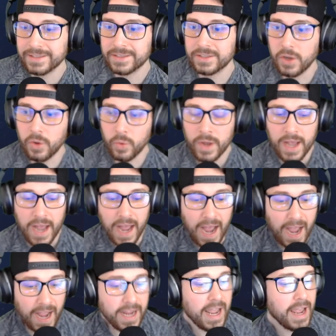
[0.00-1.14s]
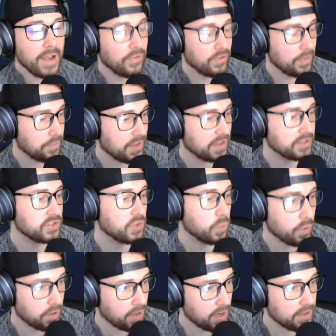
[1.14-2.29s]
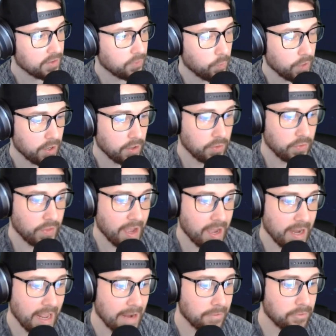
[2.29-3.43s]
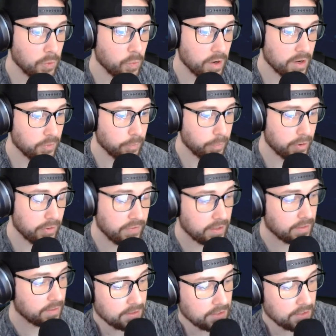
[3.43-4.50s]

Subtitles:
So I have some things to work on as well. Not everyone is perfect.